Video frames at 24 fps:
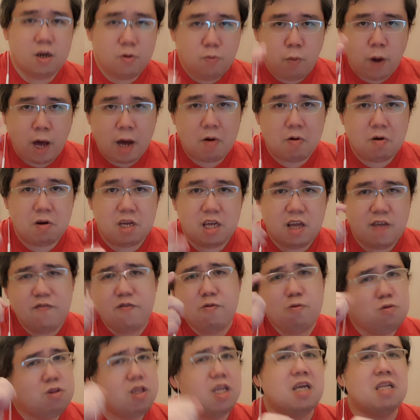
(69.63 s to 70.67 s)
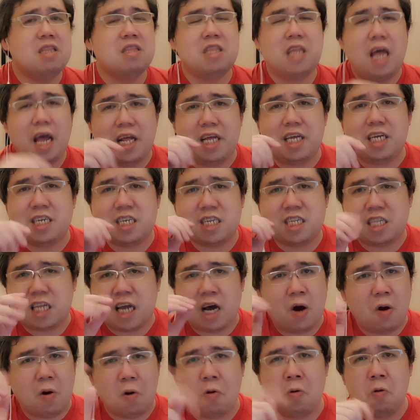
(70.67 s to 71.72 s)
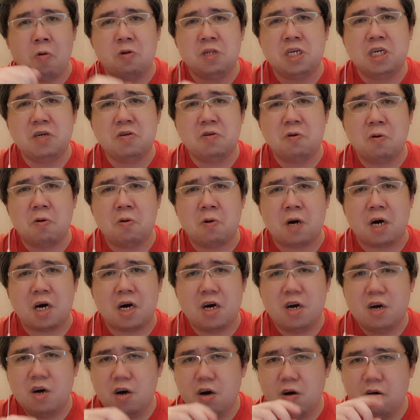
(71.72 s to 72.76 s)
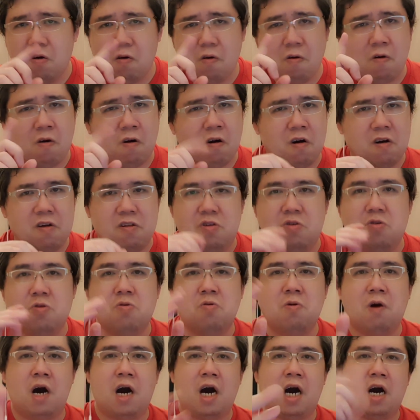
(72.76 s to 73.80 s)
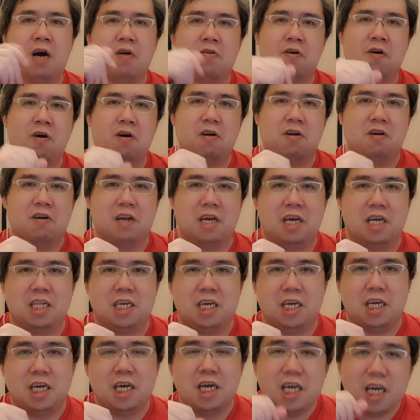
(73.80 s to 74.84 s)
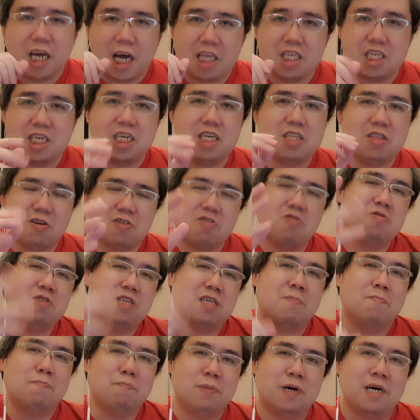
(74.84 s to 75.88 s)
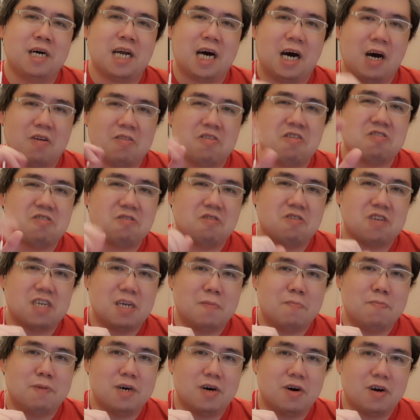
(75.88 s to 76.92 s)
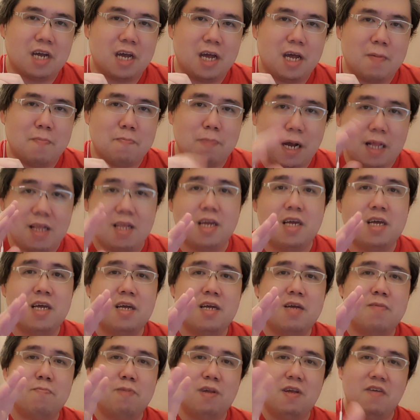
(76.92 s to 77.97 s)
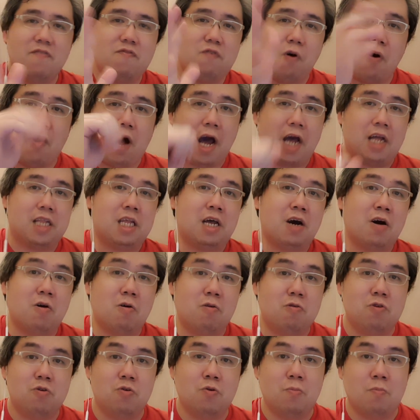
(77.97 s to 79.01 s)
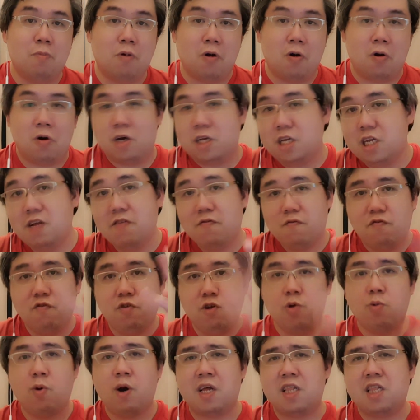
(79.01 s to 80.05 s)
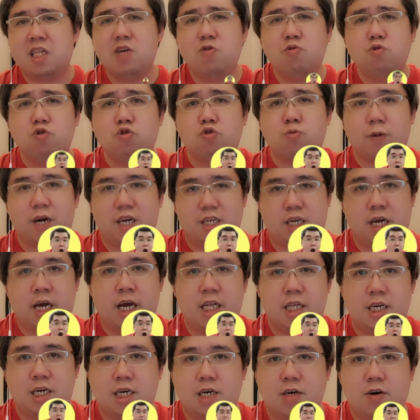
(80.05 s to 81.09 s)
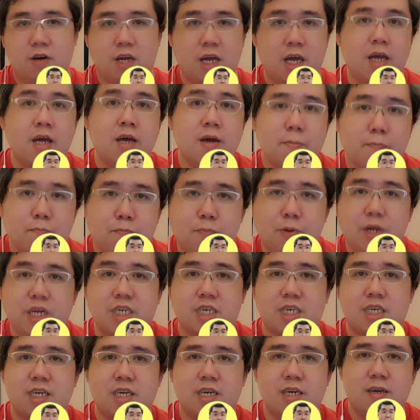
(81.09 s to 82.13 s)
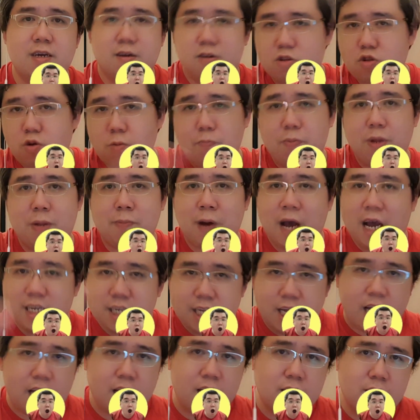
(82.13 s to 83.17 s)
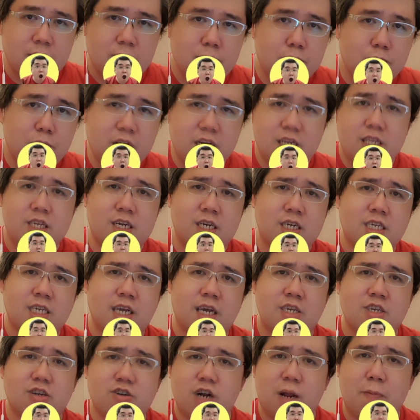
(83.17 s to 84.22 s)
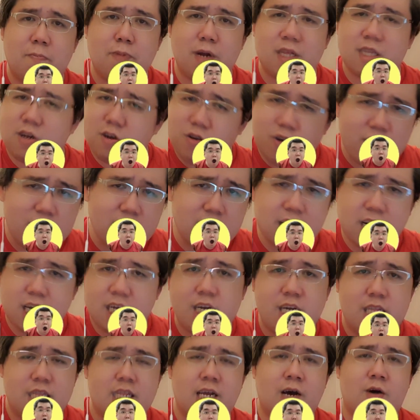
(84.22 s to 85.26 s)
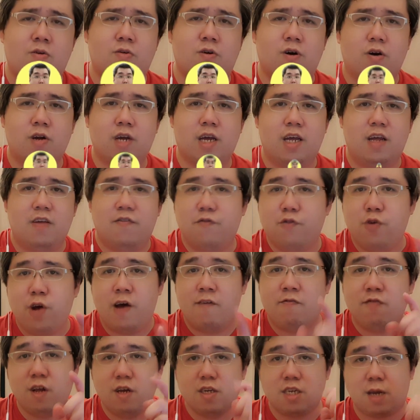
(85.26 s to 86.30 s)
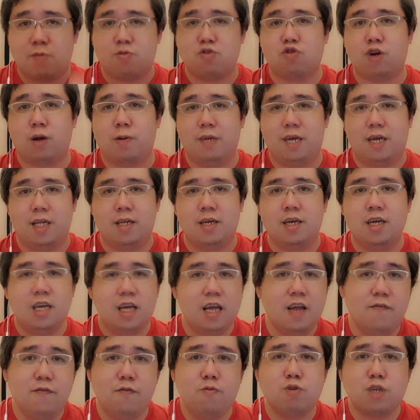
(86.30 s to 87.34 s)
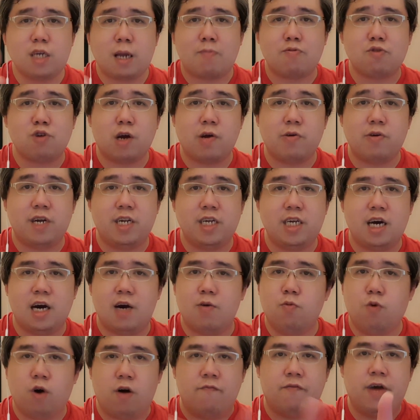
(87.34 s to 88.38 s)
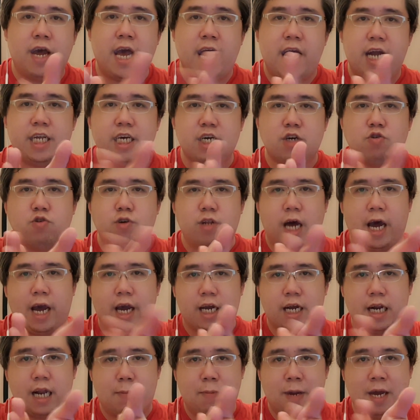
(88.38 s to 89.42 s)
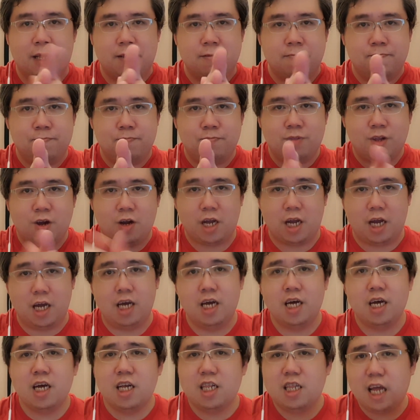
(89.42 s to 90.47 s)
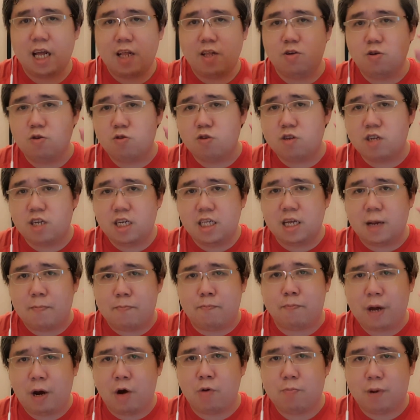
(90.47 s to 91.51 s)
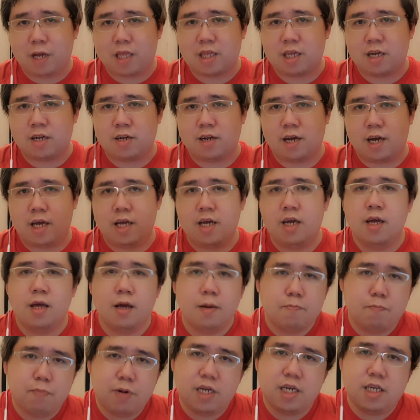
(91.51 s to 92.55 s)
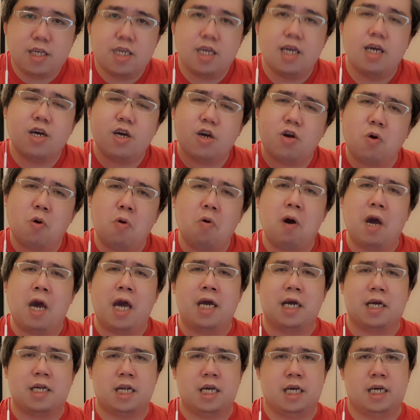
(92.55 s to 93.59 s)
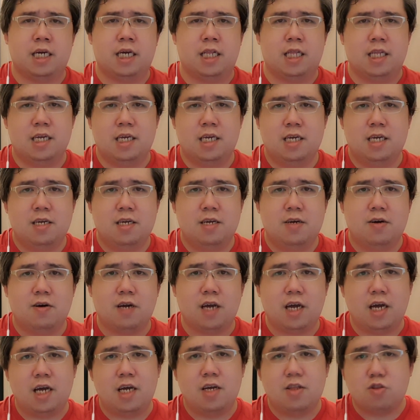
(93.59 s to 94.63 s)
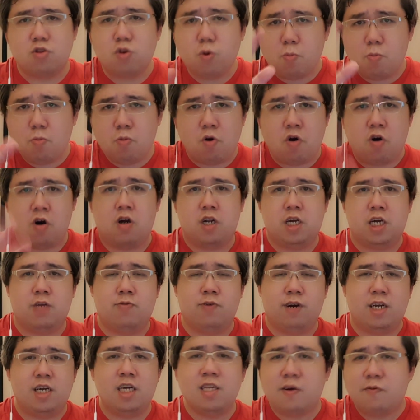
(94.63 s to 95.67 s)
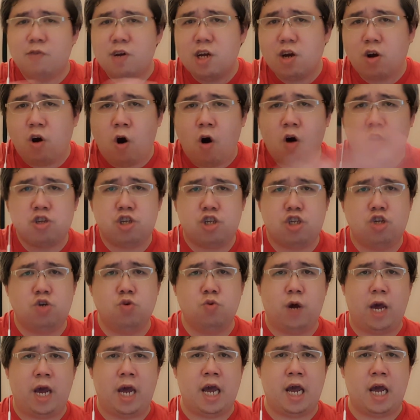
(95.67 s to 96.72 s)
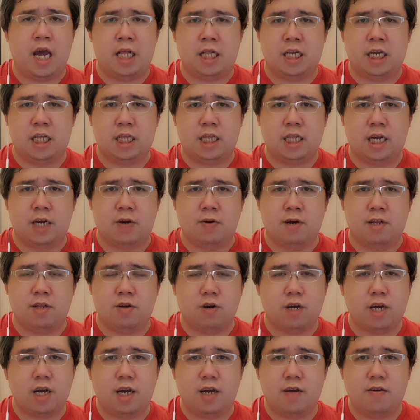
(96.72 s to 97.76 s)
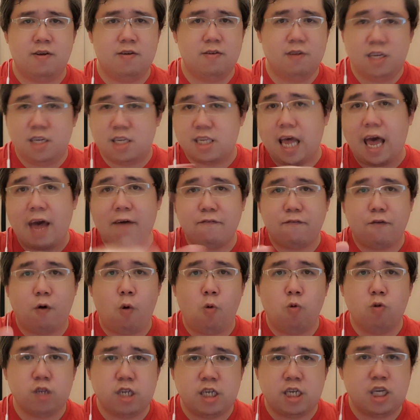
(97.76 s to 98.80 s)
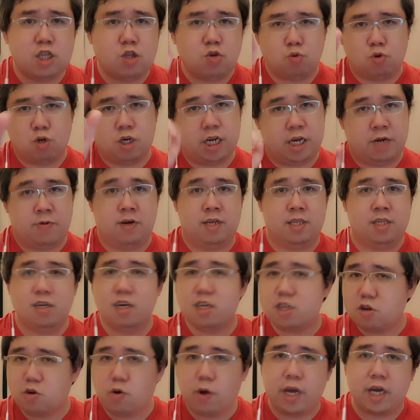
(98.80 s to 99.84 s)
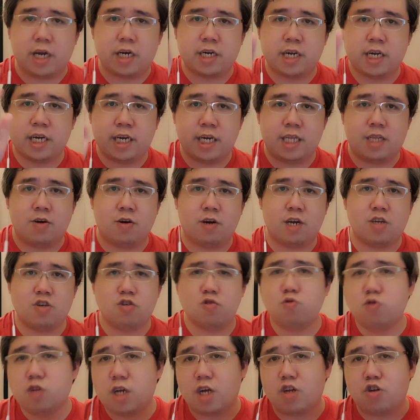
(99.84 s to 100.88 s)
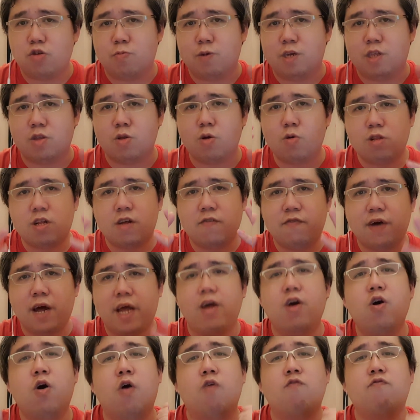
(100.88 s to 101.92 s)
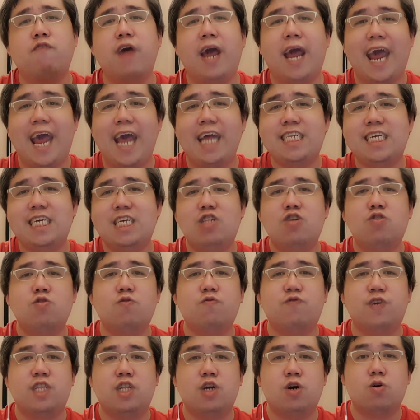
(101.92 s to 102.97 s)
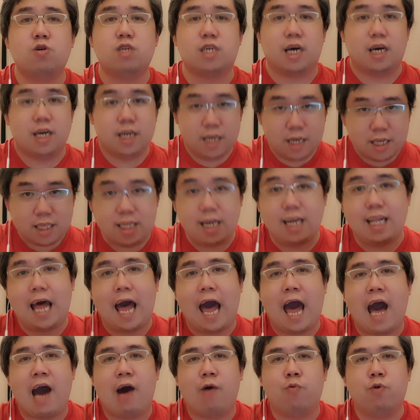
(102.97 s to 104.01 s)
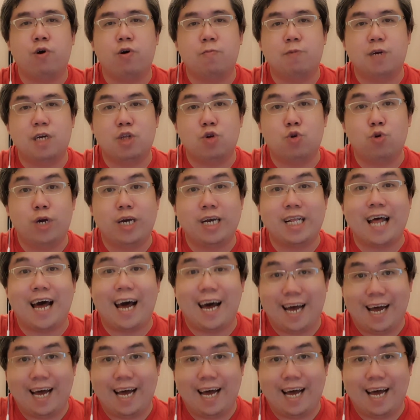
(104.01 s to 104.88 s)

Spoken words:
Well, if you think that is their only role, you are wrong already. Actually, not so simple, not so simple, okay, but before I tell you more, if you are new to my channel, okay, please don't be paisei, click the subscribe button, go and click it now, okay, if you have not subscribed yet. If you subscribe already, very good, I clap hand. Okay, then you also see the bell button, right? Please go and click it, okay, don't worry, it won't cost you anything, okay, it's FOC to click one, just go and click it, okay, so that you'll be notified of any new videos that I will be doing.